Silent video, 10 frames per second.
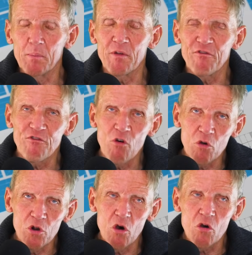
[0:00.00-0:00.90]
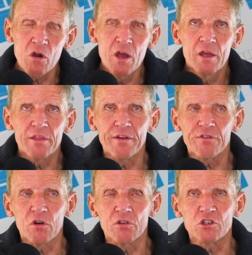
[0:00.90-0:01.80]
and before long they've
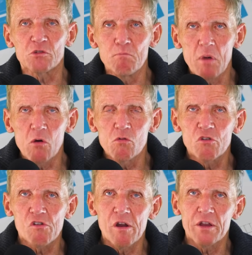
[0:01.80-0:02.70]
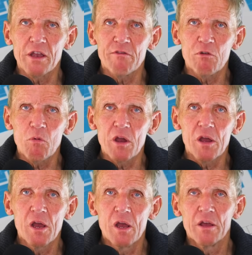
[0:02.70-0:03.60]
got this mold growing
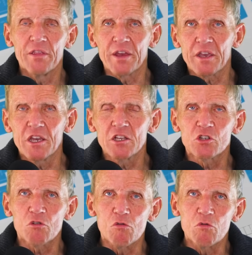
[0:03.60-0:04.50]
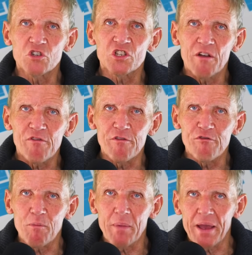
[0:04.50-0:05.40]
everywhere. Their kids are all suffering from